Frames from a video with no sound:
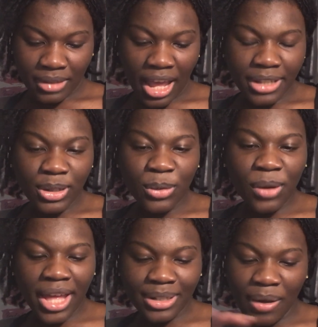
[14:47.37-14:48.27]
I know.
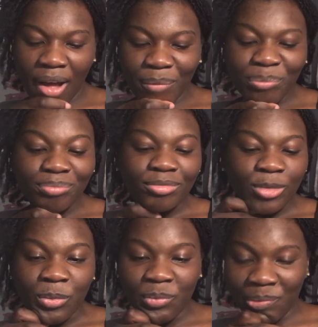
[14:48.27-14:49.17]
Well,
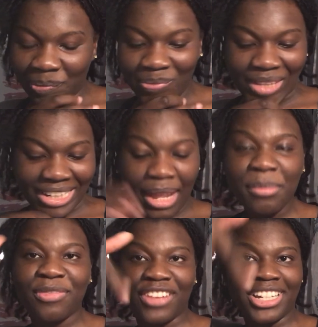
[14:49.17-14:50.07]
let
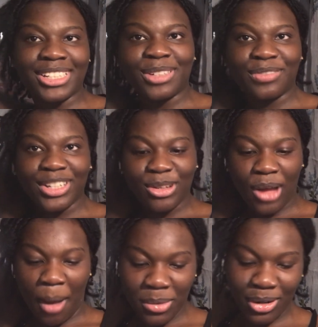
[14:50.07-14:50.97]
me finish the video.
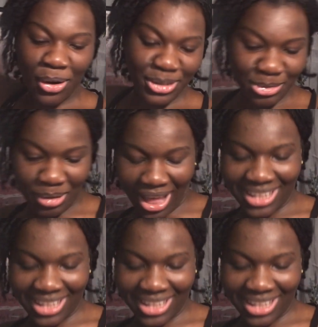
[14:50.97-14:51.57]
I'm going to call you back.